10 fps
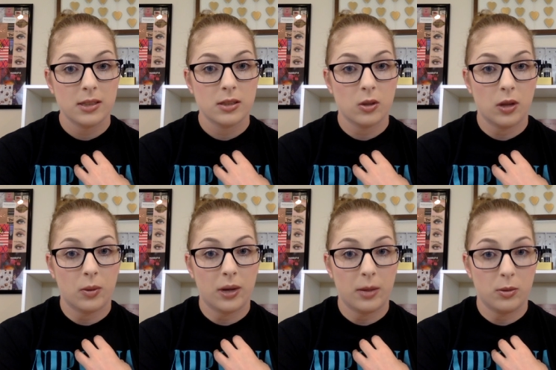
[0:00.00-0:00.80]
so they
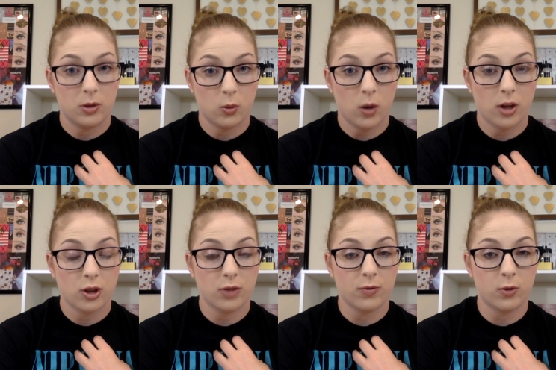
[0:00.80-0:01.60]
were able to watch
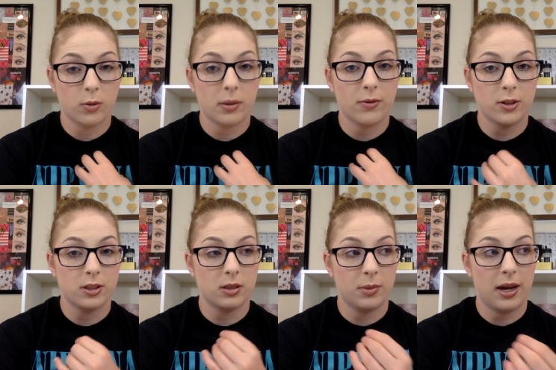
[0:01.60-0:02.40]
her for me
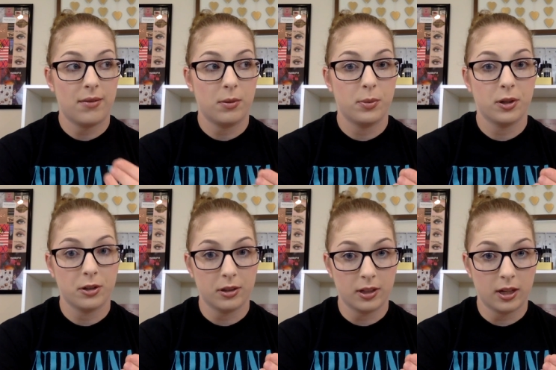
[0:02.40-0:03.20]
versus me having to put
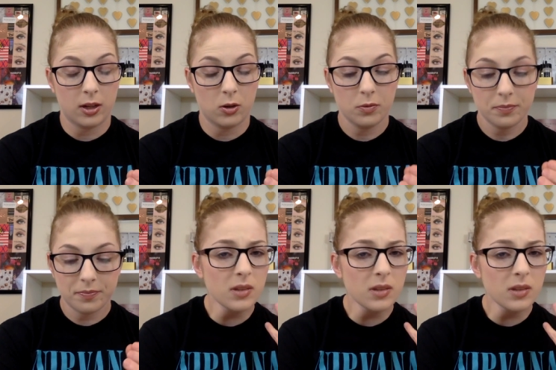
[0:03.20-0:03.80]
her in the kennel.